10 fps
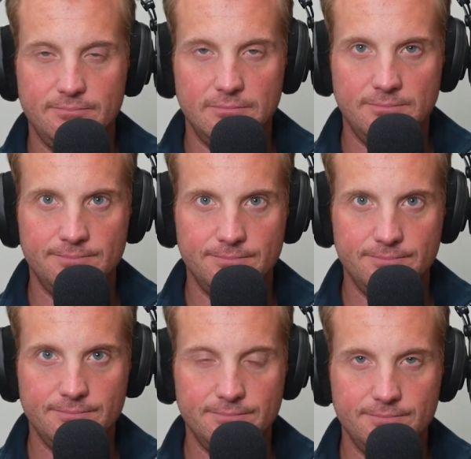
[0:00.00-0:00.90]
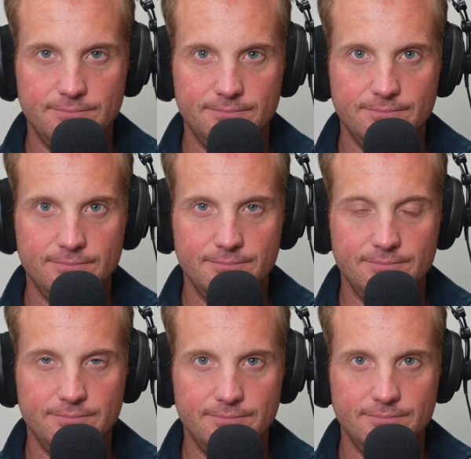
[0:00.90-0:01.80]

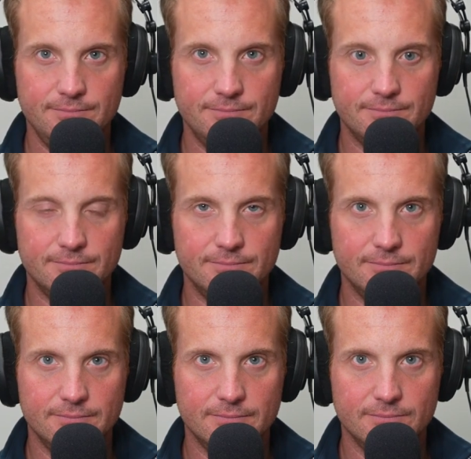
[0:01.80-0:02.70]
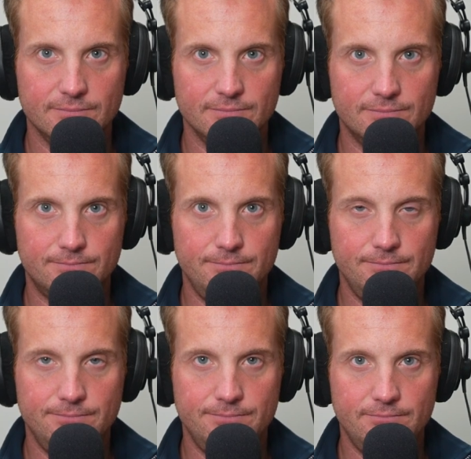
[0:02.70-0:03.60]

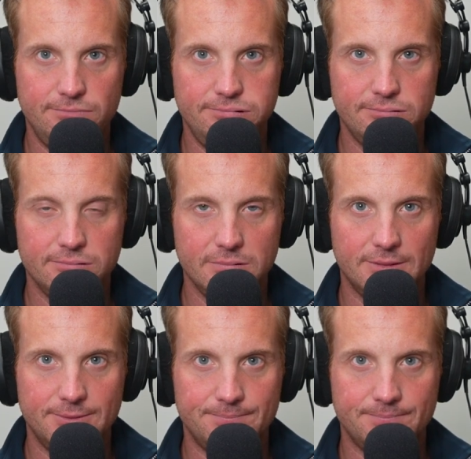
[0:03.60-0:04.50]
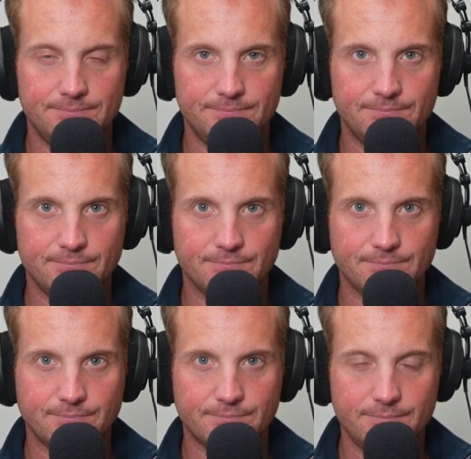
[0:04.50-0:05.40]

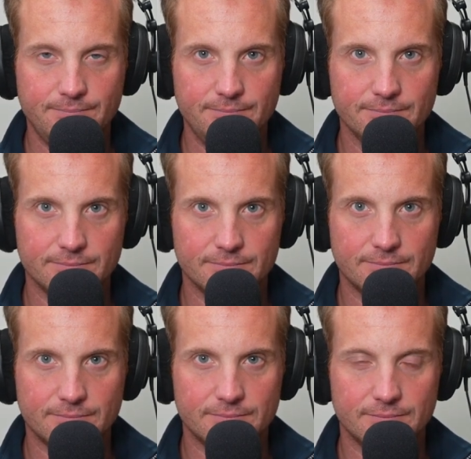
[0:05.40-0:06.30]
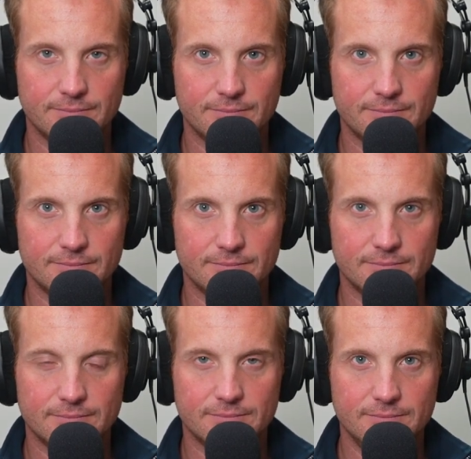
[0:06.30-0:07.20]

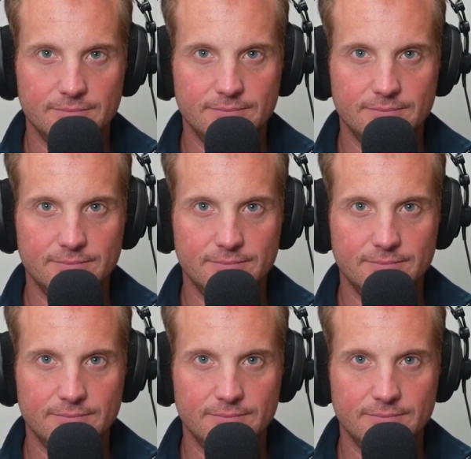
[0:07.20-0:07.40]
This person isn't speaking.